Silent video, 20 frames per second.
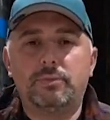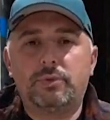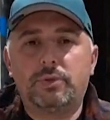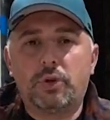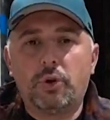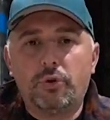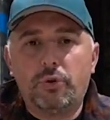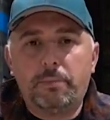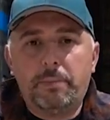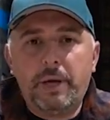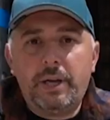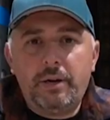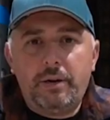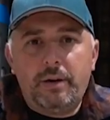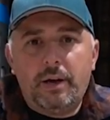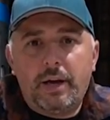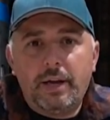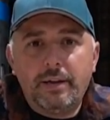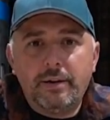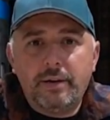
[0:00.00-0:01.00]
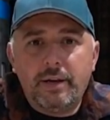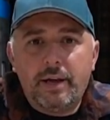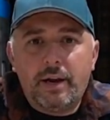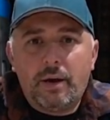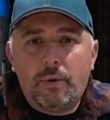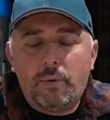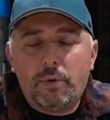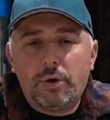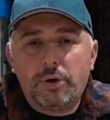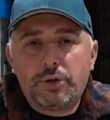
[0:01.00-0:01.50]
go to bed at night and
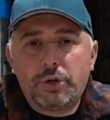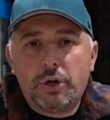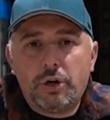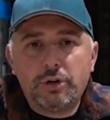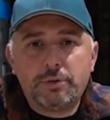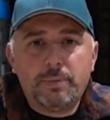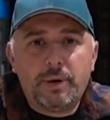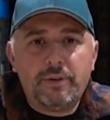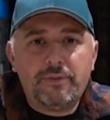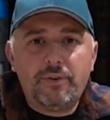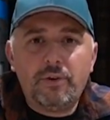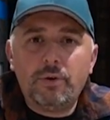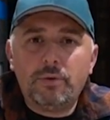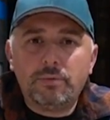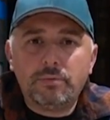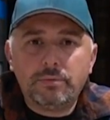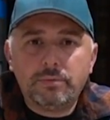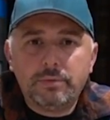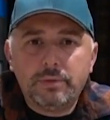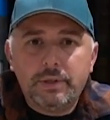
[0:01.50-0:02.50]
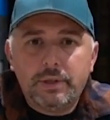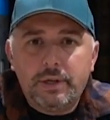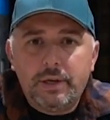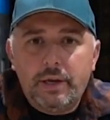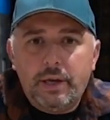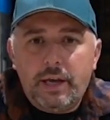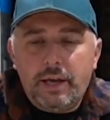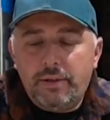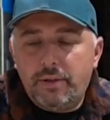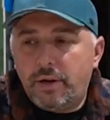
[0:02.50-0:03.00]
I want to charge my phone.
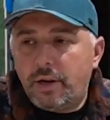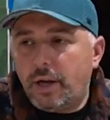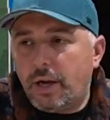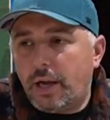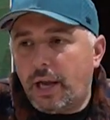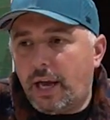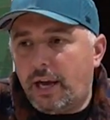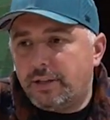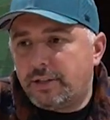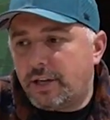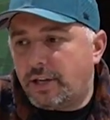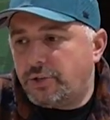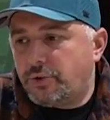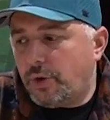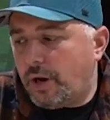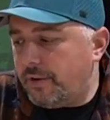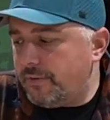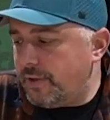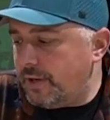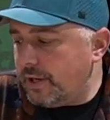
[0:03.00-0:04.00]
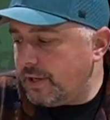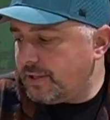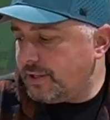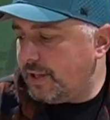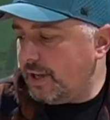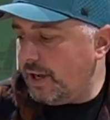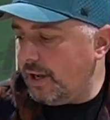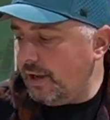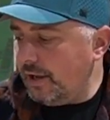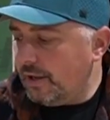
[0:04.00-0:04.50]
And then as I drive the next
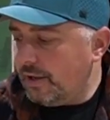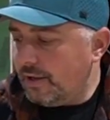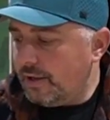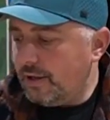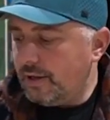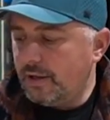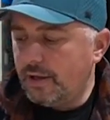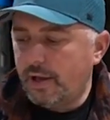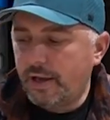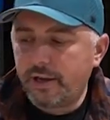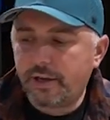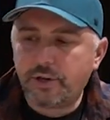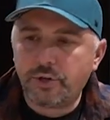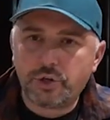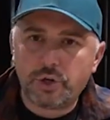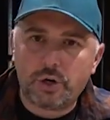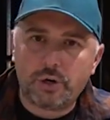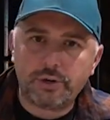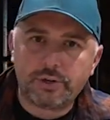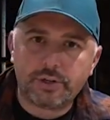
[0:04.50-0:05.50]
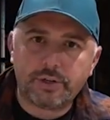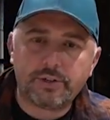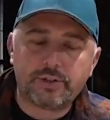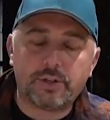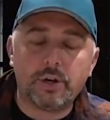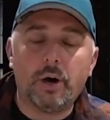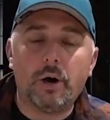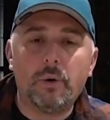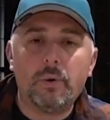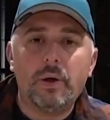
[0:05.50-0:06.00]
day, I can charge it.
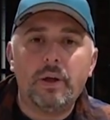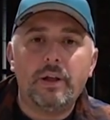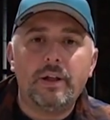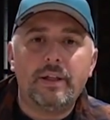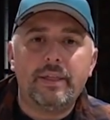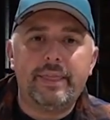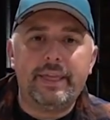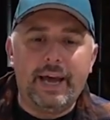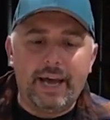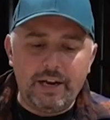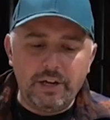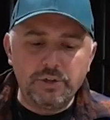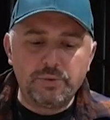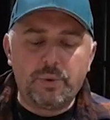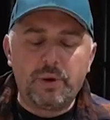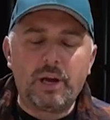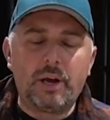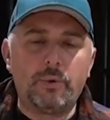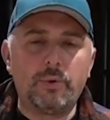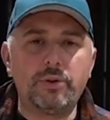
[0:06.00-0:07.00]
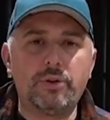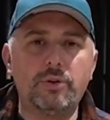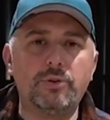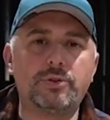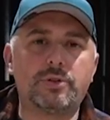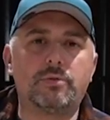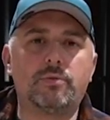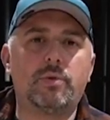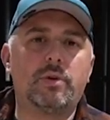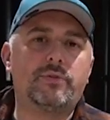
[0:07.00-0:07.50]
So that is what I would
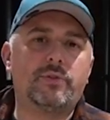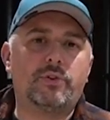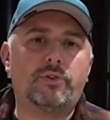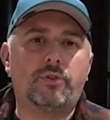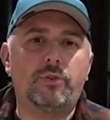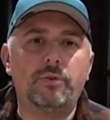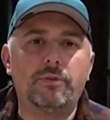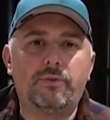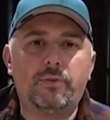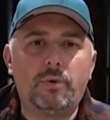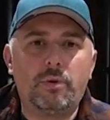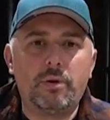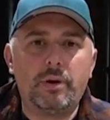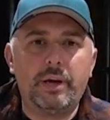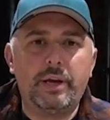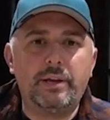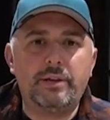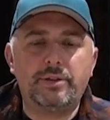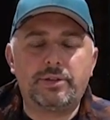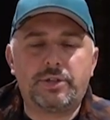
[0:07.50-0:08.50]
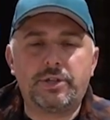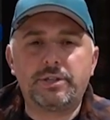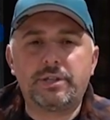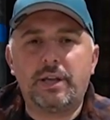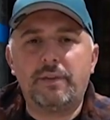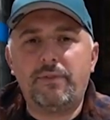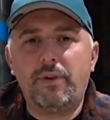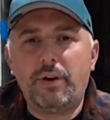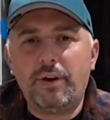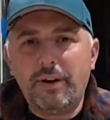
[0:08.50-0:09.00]
use the River 2 for. It is just
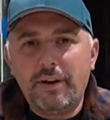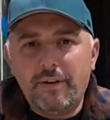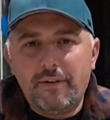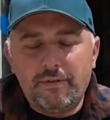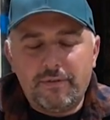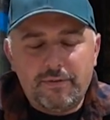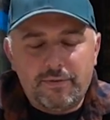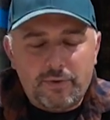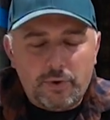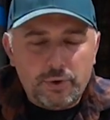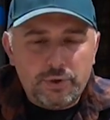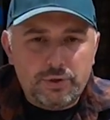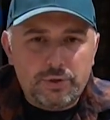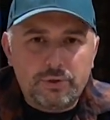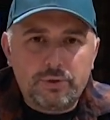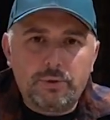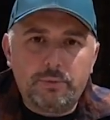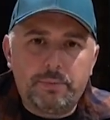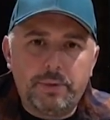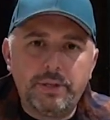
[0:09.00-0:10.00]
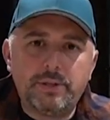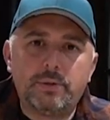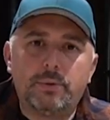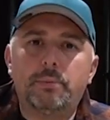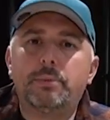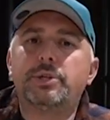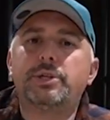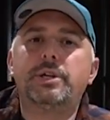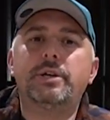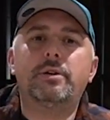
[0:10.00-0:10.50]
a very versatile piece of
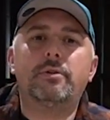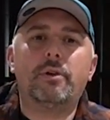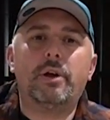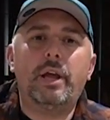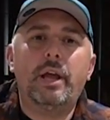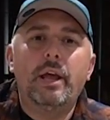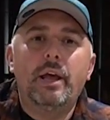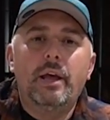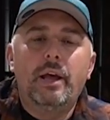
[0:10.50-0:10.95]
machinery,